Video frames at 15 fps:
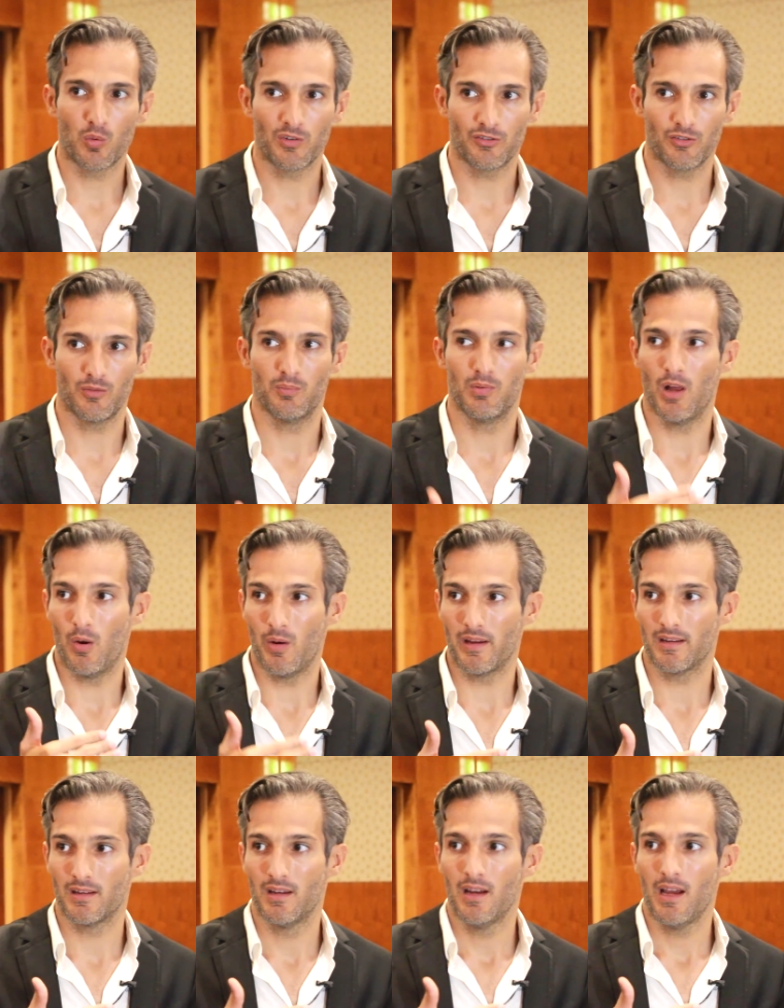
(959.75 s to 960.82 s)
whistle
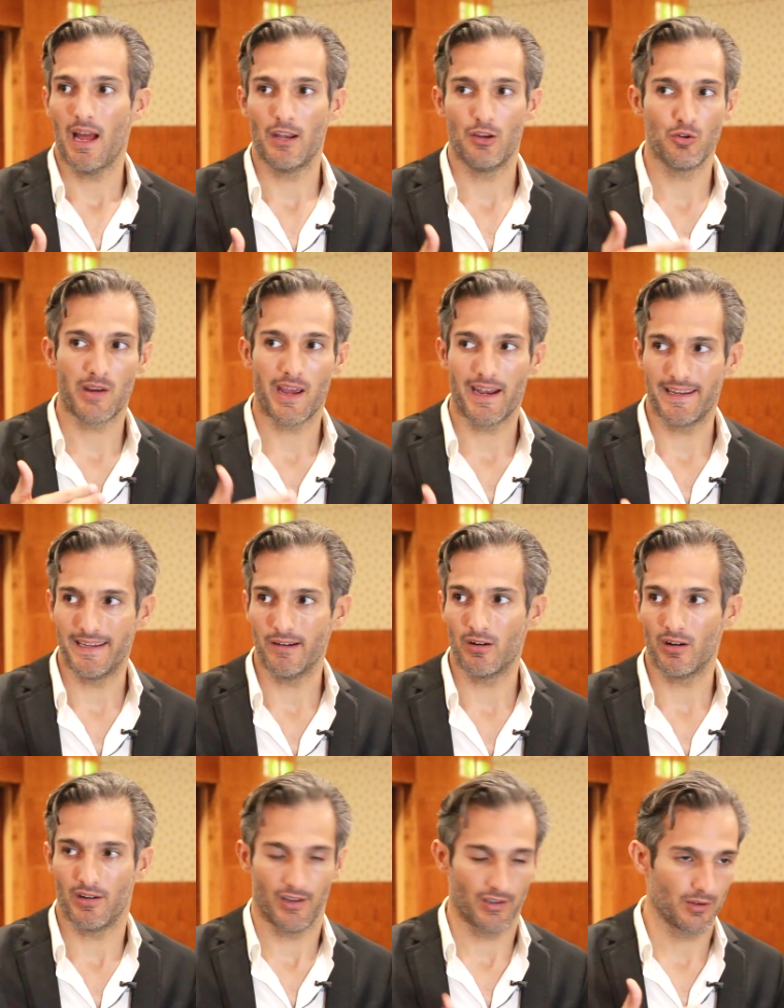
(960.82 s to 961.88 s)
blowing and you can't hear
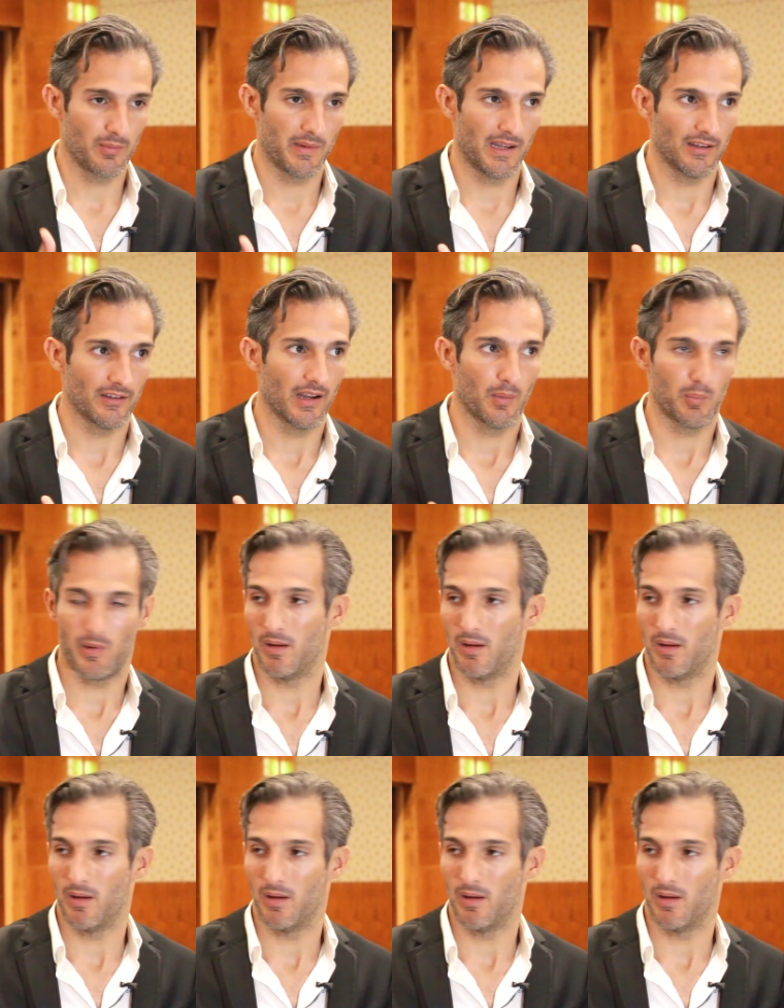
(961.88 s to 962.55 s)
it doesn't mean it's not